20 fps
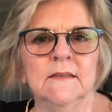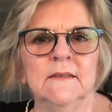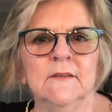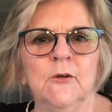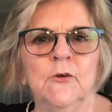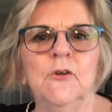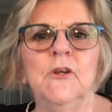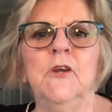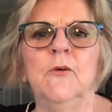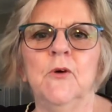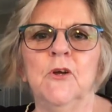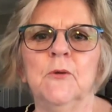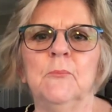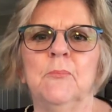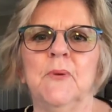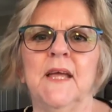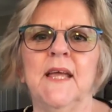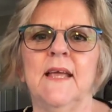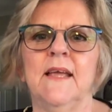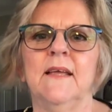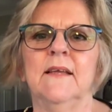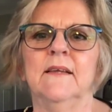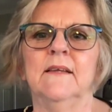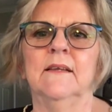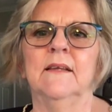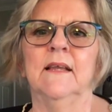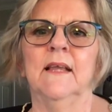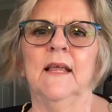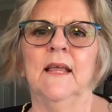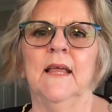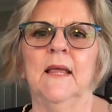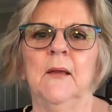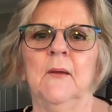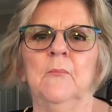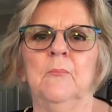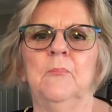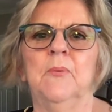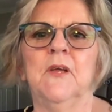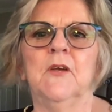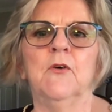Who do you want to be?
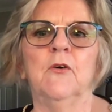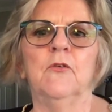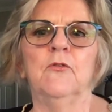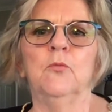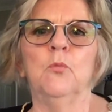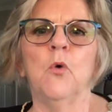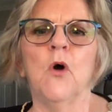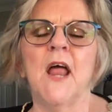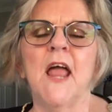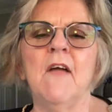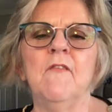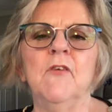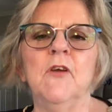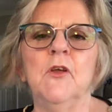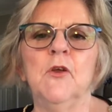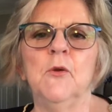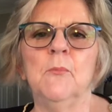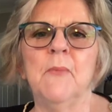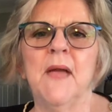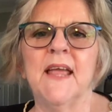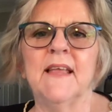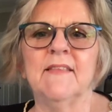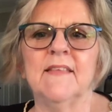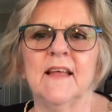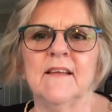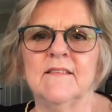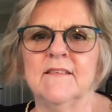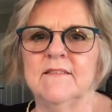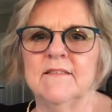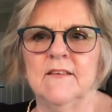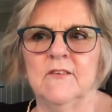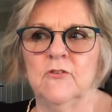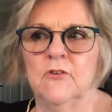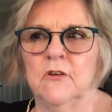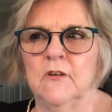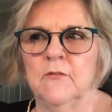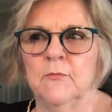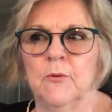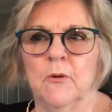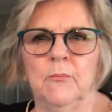Because whatever you make that
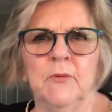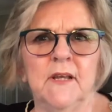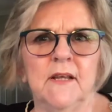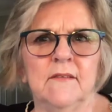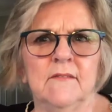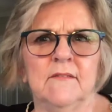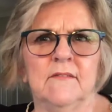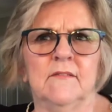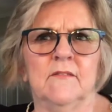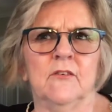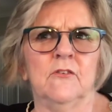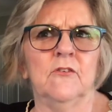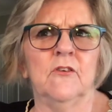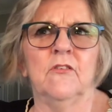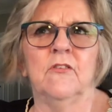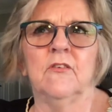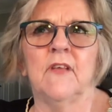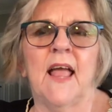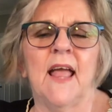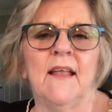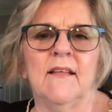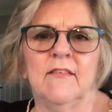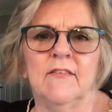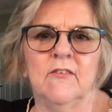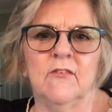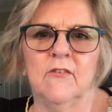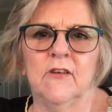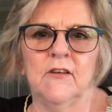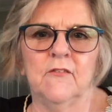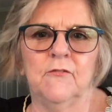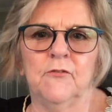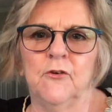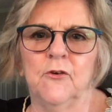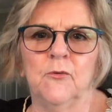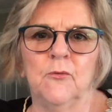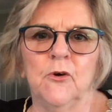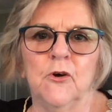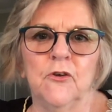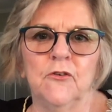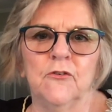decision, it's probably, don't just answer in a few
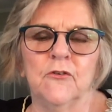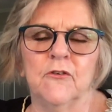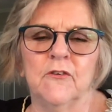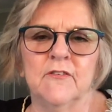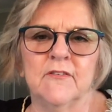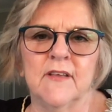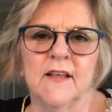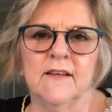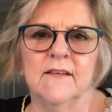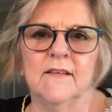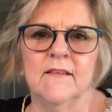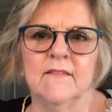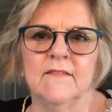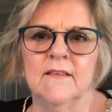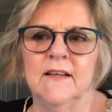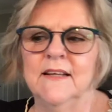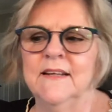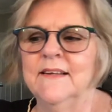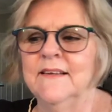words or a sentence.